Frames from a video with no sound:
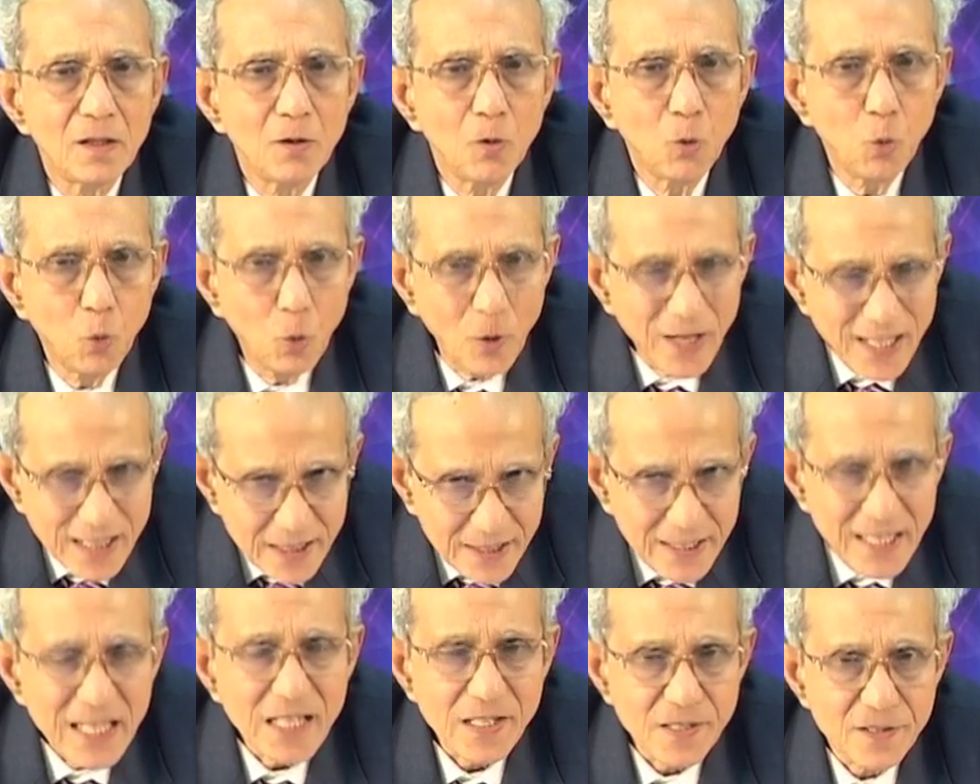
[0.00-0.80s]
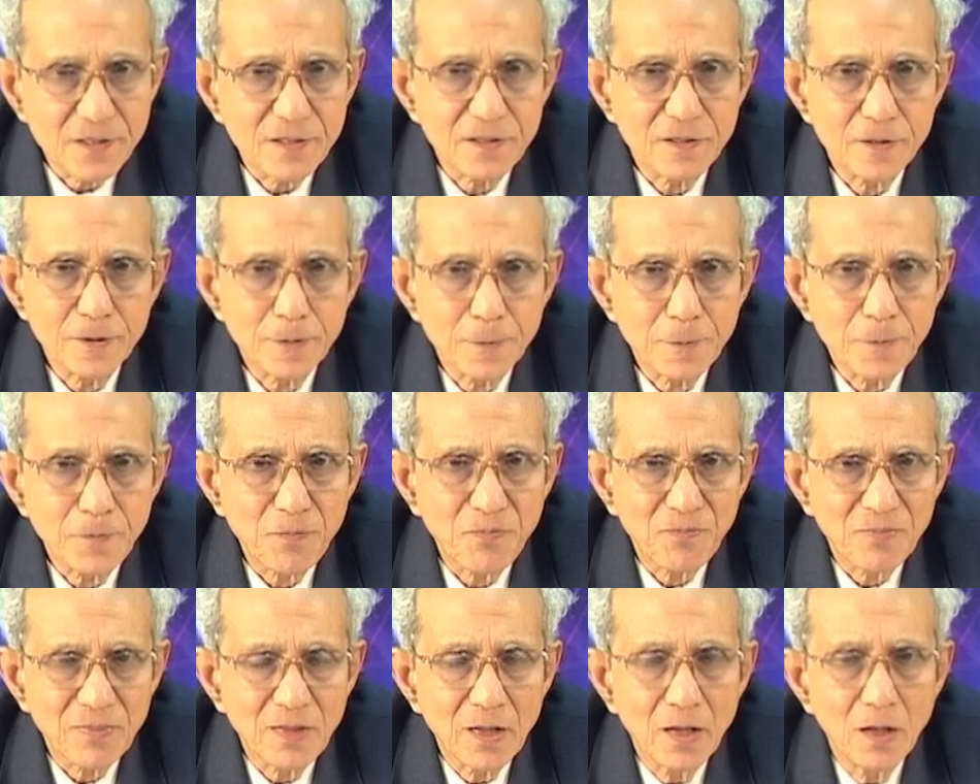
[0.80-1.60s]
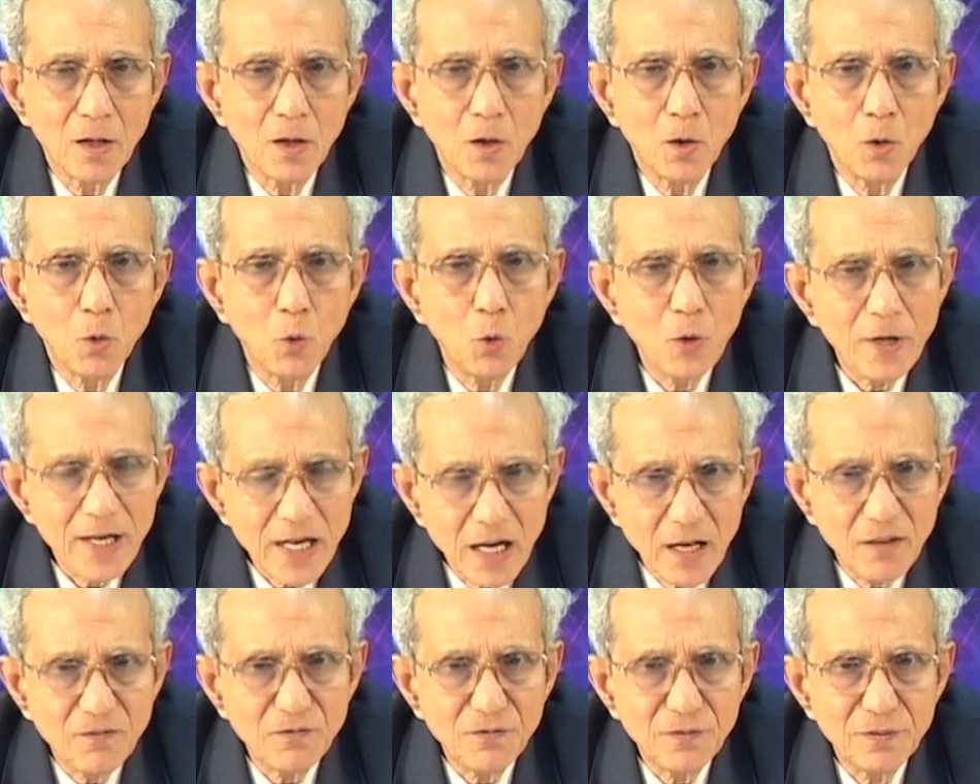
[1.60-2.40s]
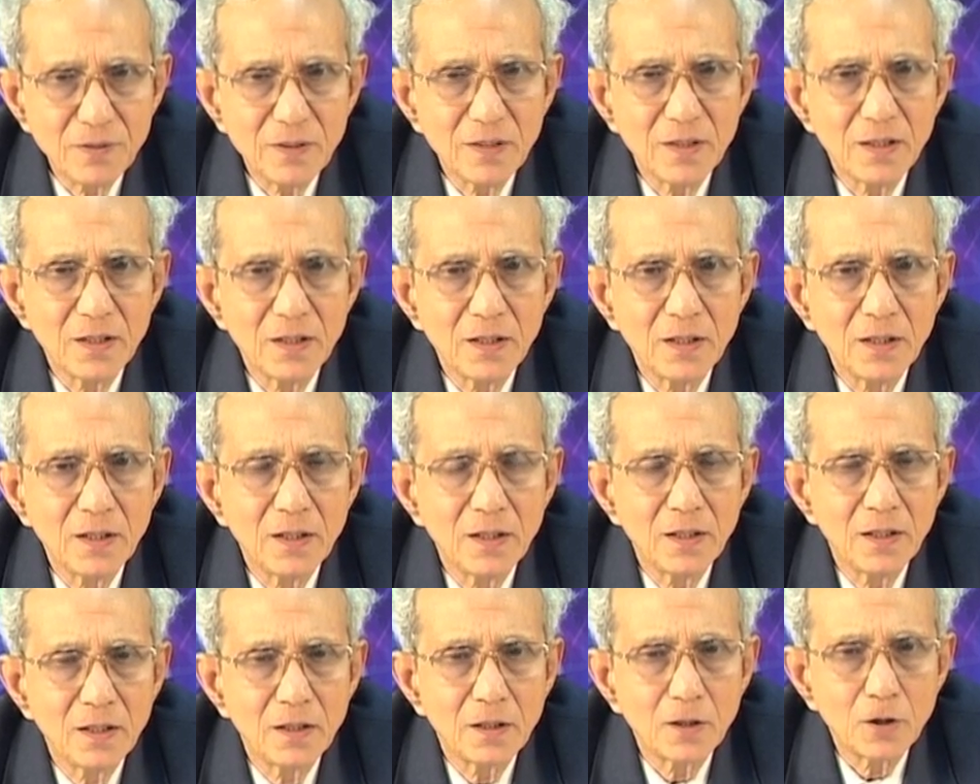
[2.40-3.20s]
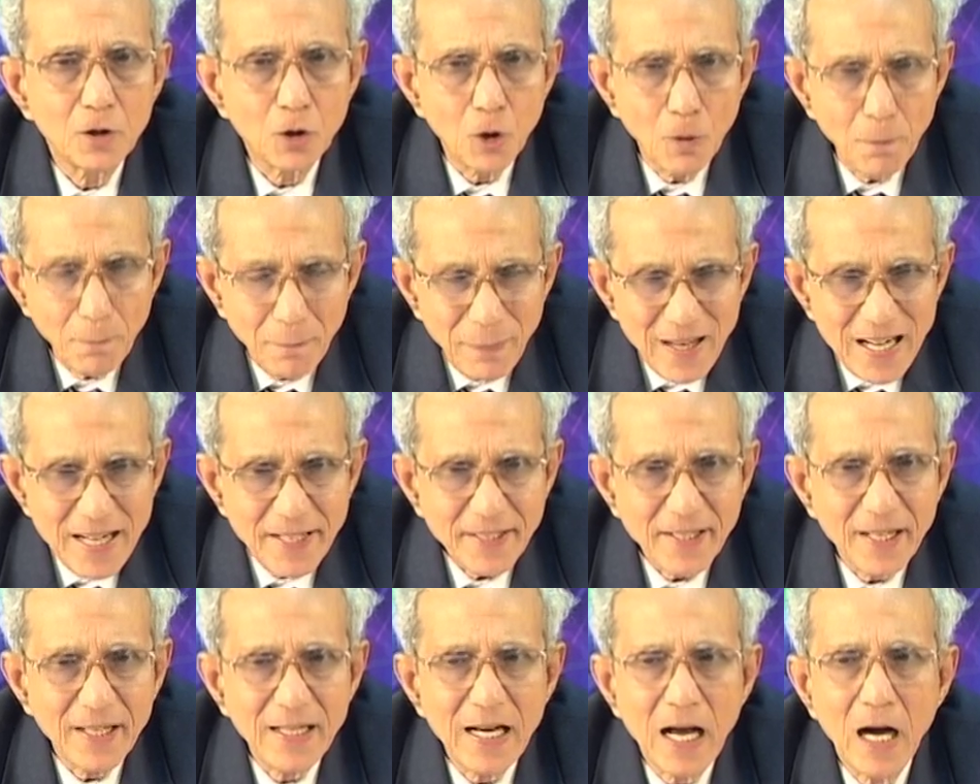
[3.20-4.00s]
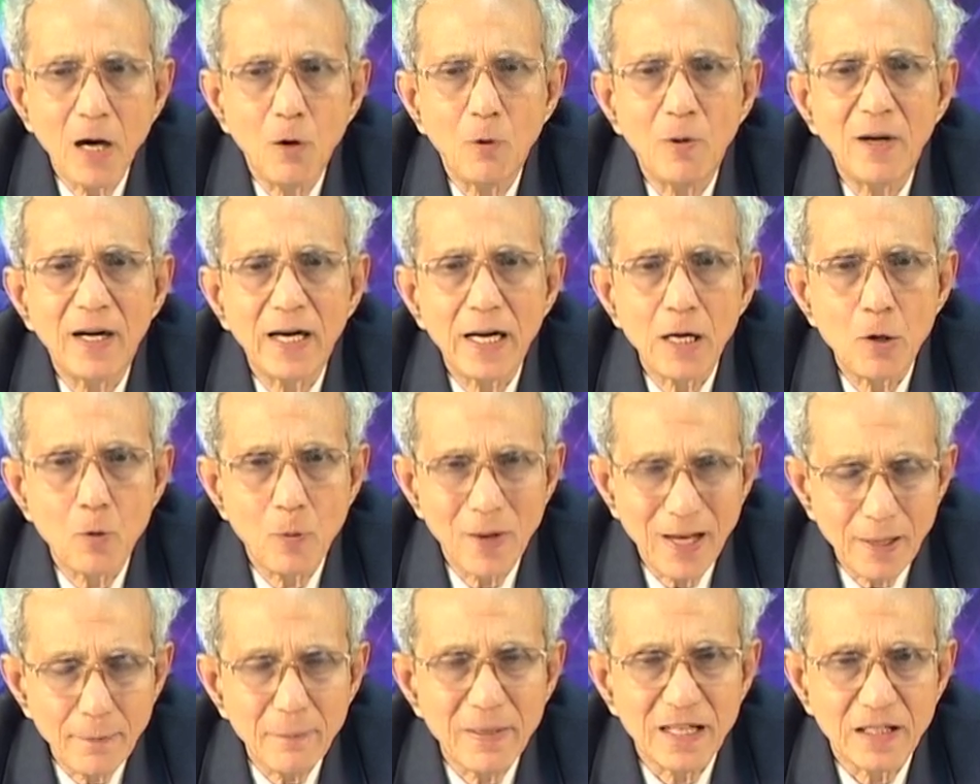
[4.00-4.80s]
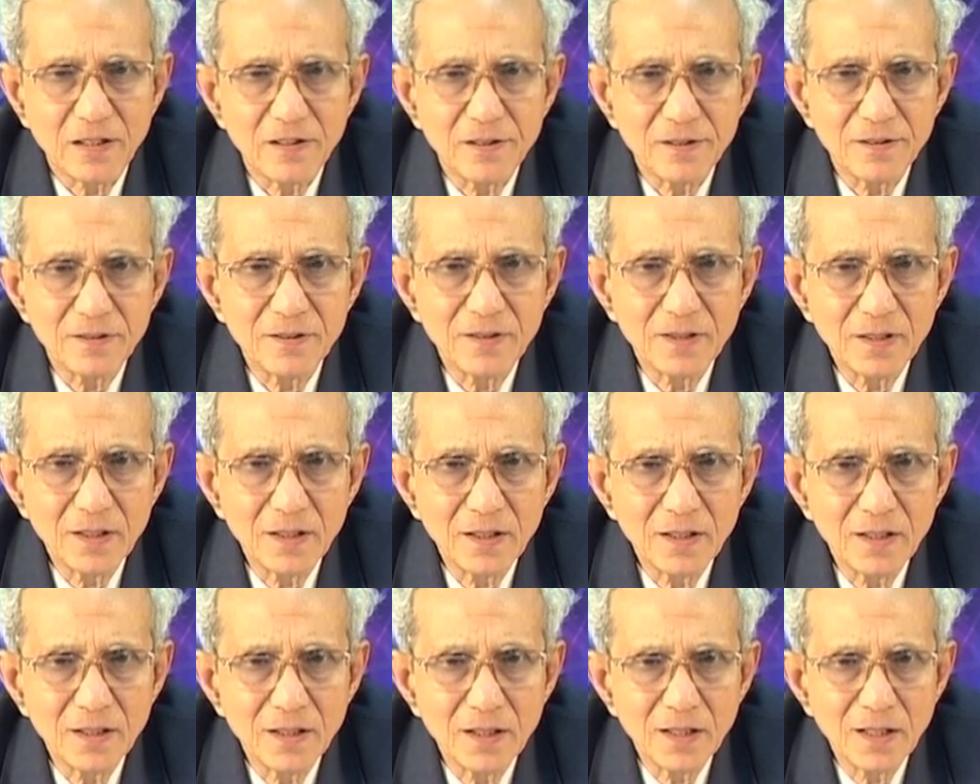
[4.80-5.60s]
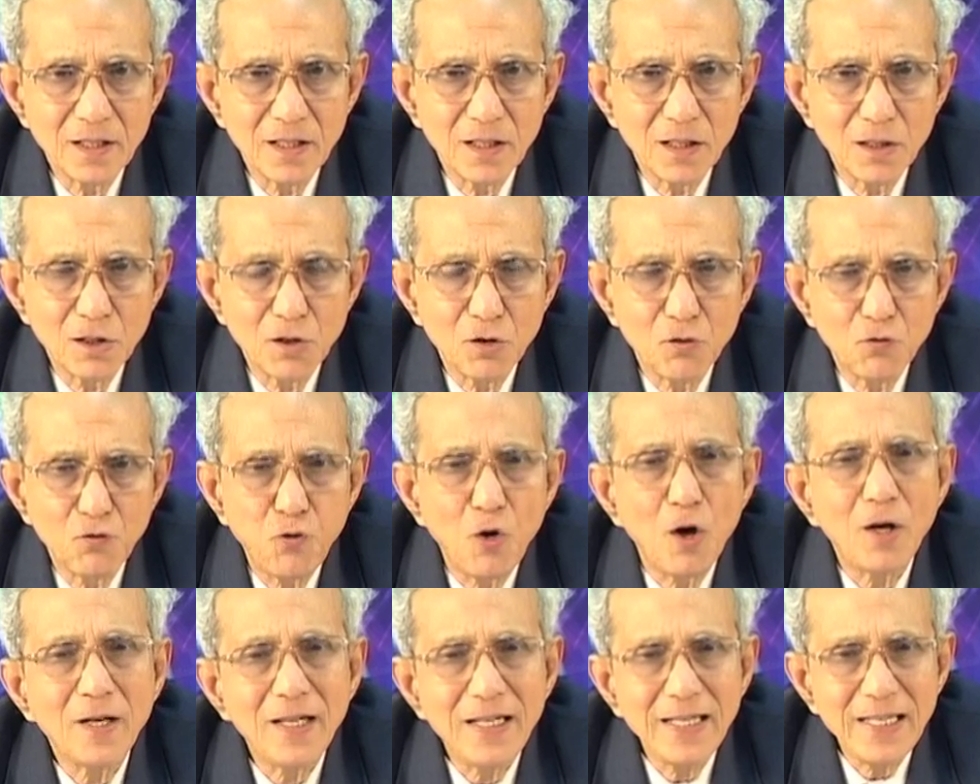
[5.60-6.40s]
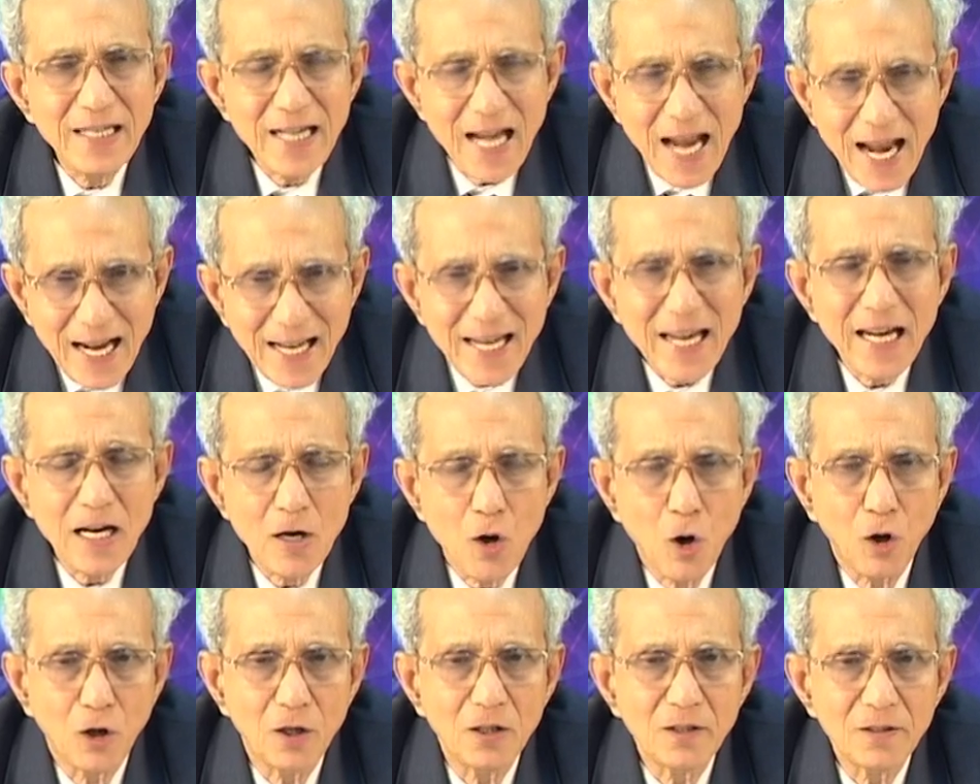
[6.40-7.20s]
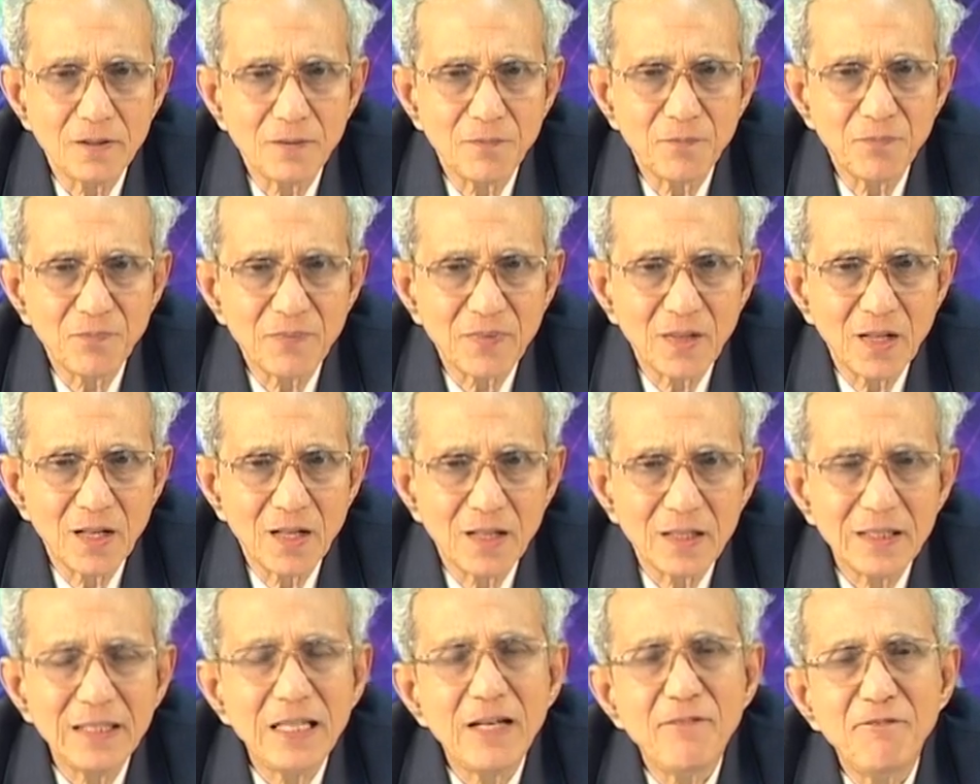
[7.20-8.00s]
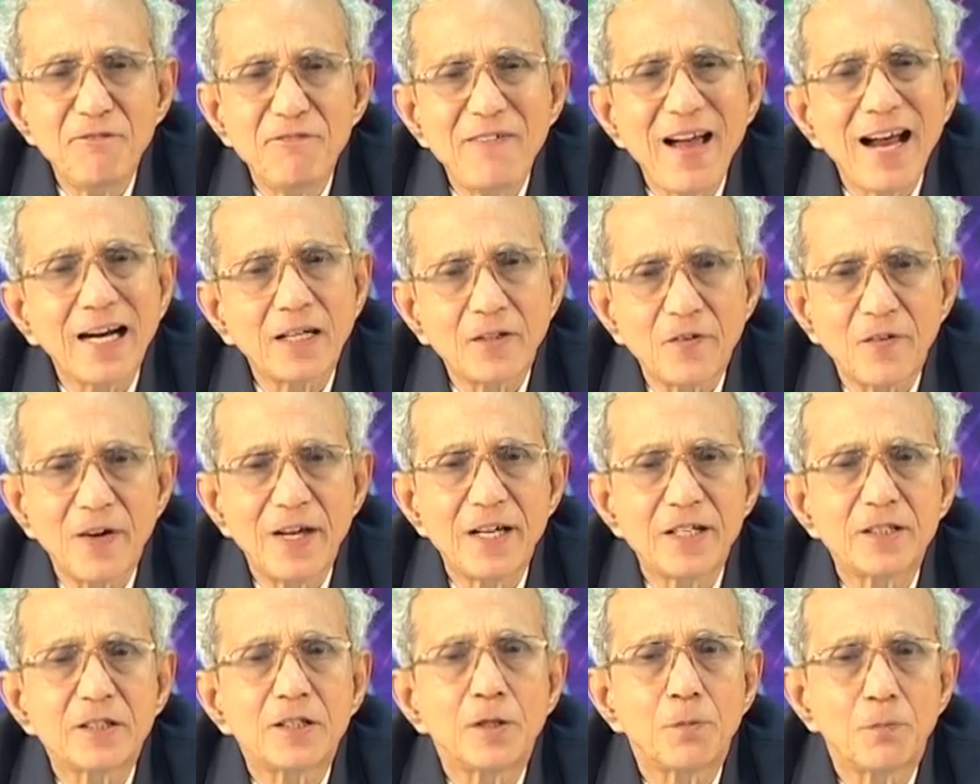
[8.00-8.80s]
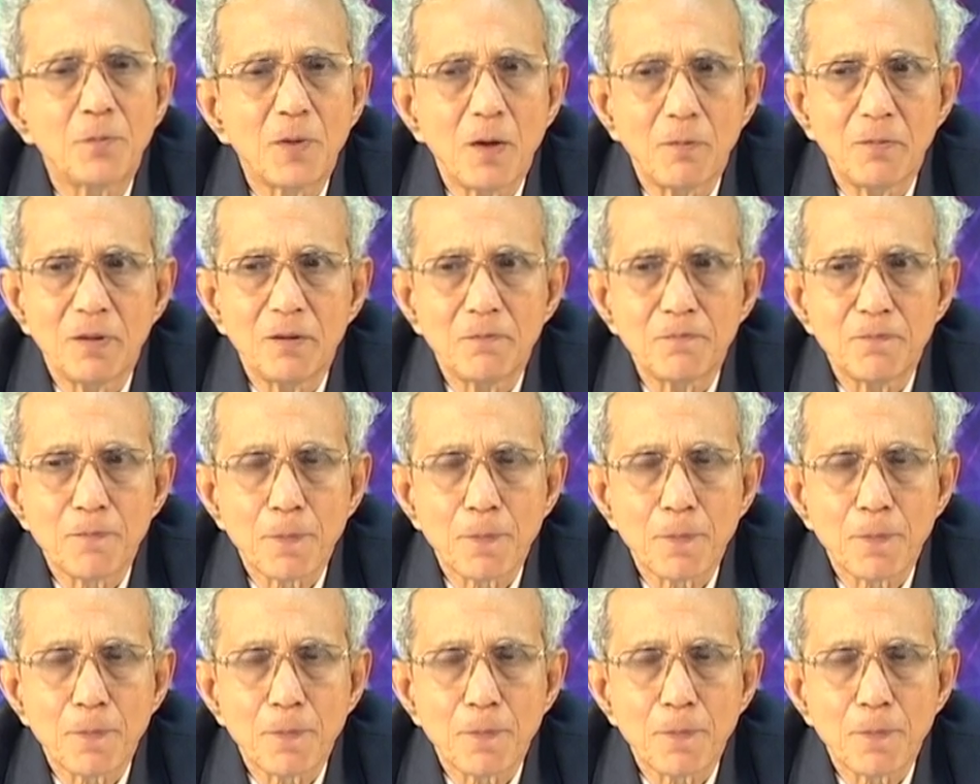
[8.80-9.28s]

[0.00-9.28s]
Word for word: With this, we have completed our requirement for taking on the factorization problem.